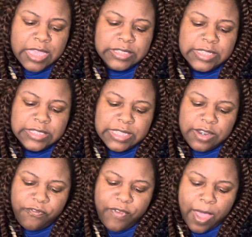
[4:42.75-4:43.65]
Since
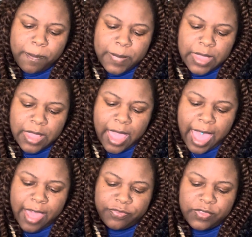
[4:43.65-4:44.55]
Linda found me
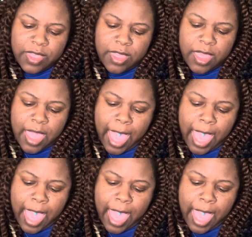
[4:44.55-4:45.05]
at the